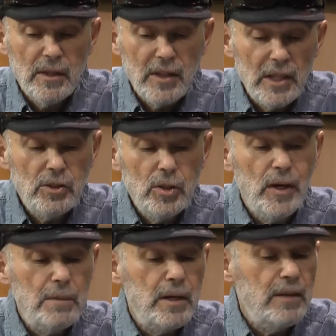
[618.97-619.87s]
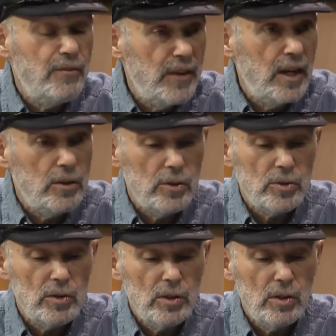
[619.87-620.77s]
They too had many
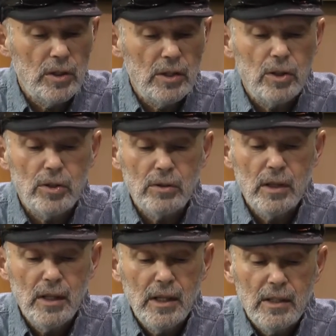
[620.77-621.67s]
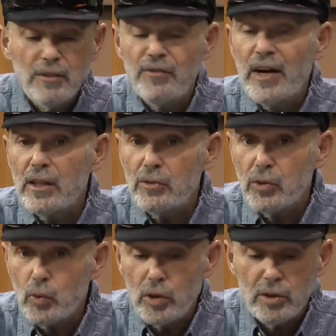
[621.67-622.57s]
failures until they learned to follow
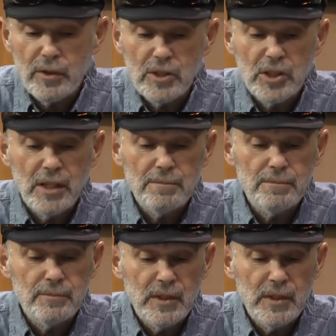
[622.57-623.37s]
the word of Hashem.